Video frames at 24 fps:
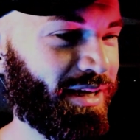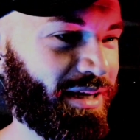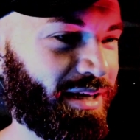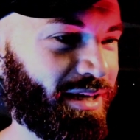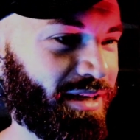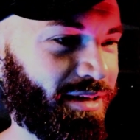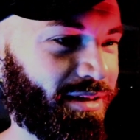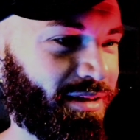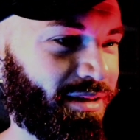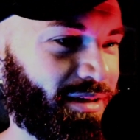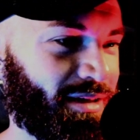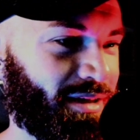
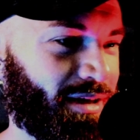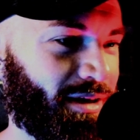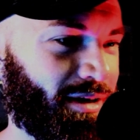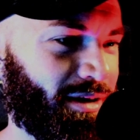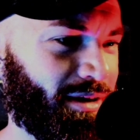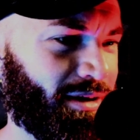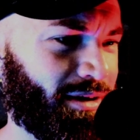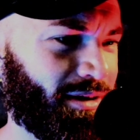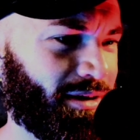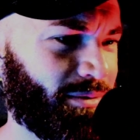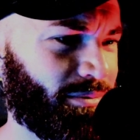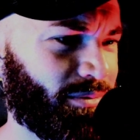And
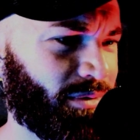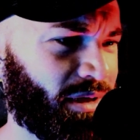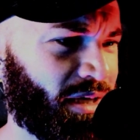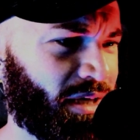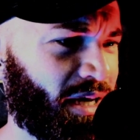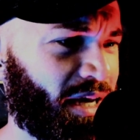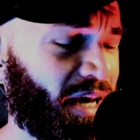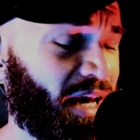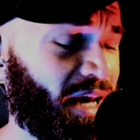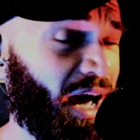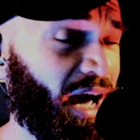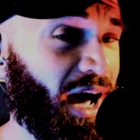I
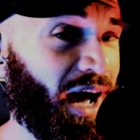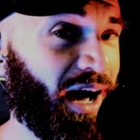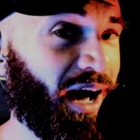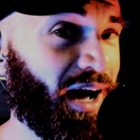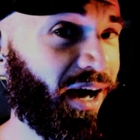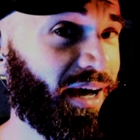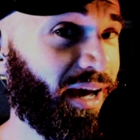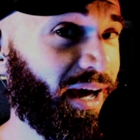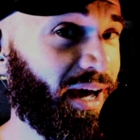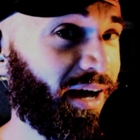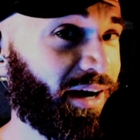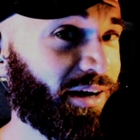
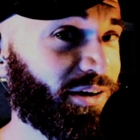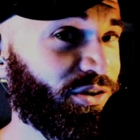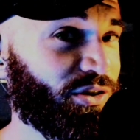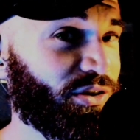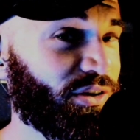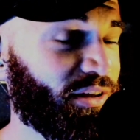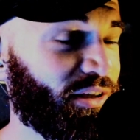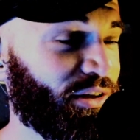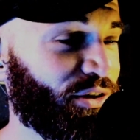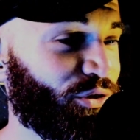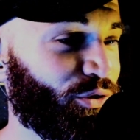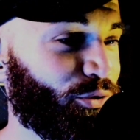
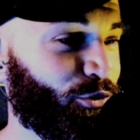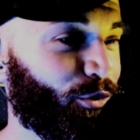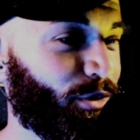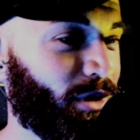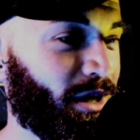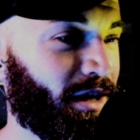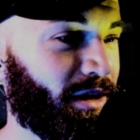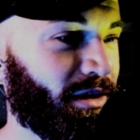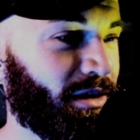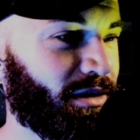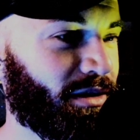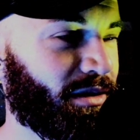actually do
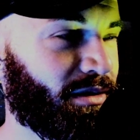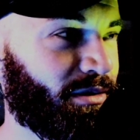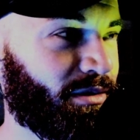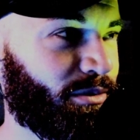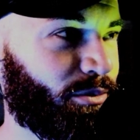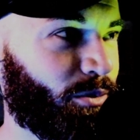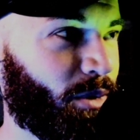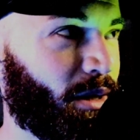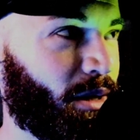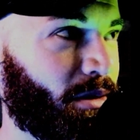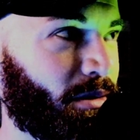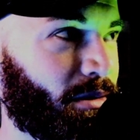not,
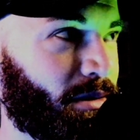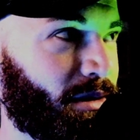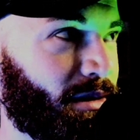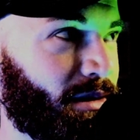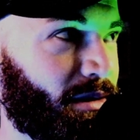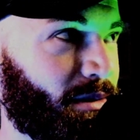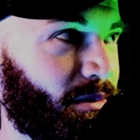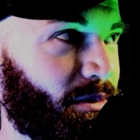well,